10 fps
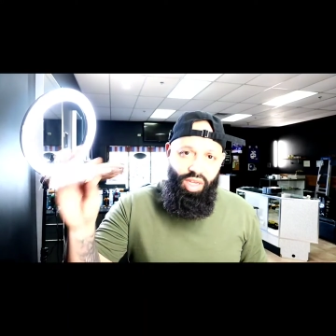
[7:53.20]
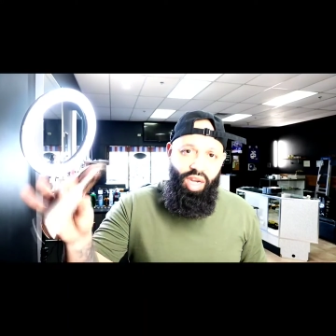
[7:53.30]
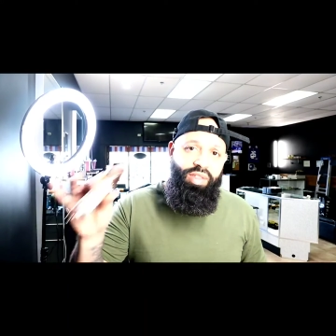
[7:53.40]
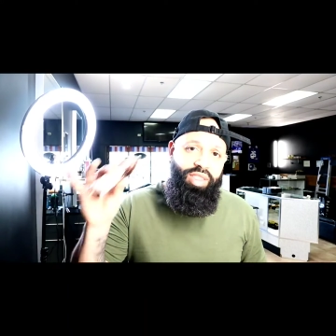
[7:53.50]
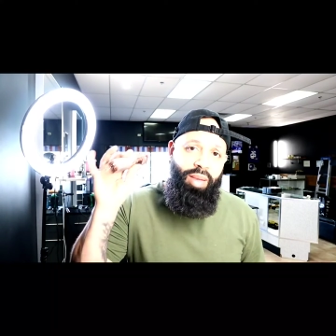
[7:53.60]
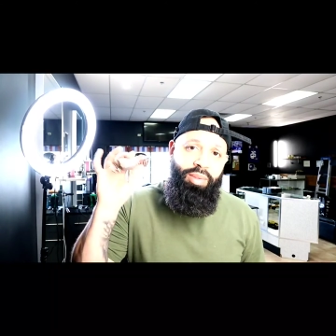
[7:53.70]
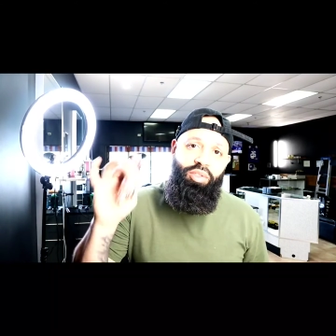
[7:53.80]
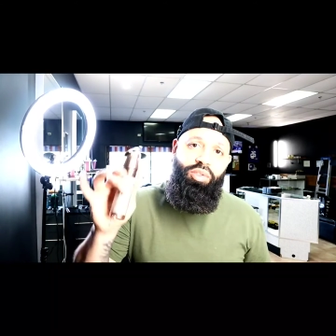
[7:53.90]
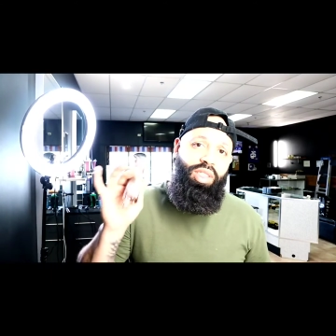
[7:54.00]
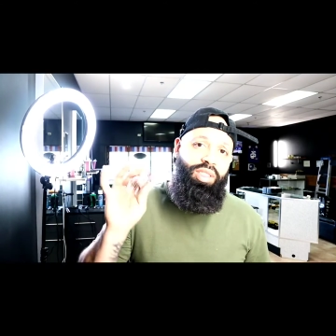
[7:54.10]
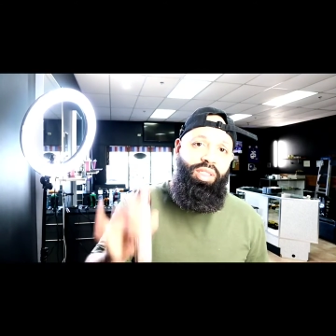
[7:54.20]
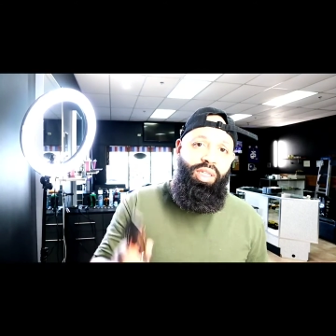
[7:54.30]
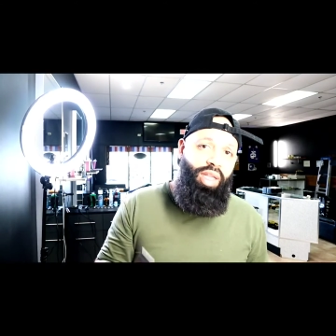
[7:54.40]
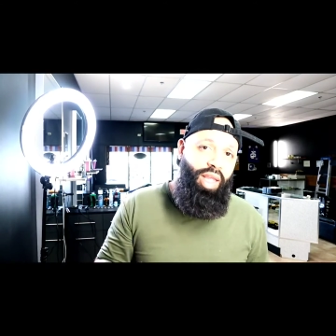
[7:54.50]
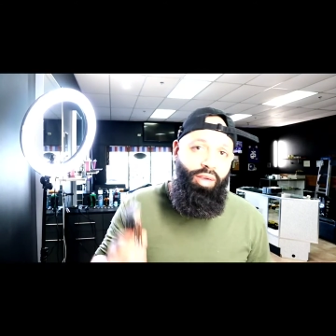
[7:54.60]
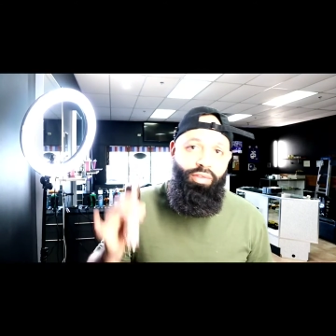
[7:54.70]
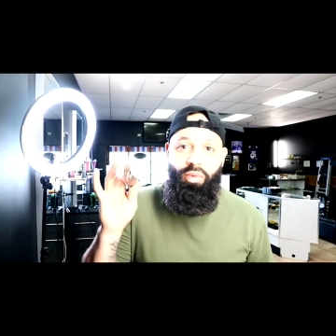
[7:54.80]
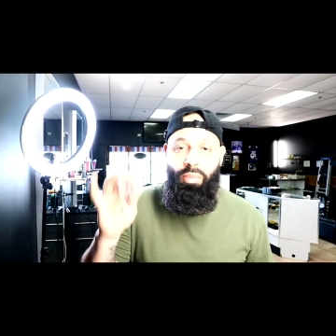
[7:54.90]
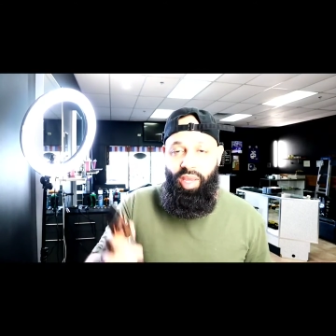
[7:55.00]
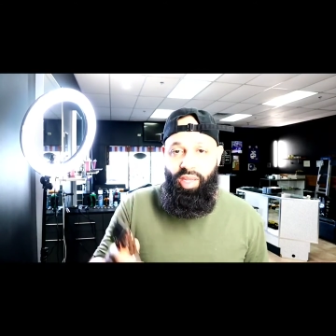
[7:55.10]
every time I use this in the neck for
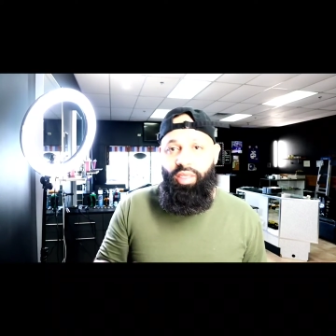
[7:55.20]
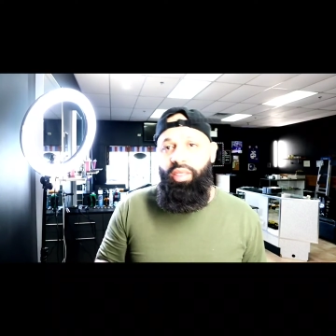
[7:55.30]
men,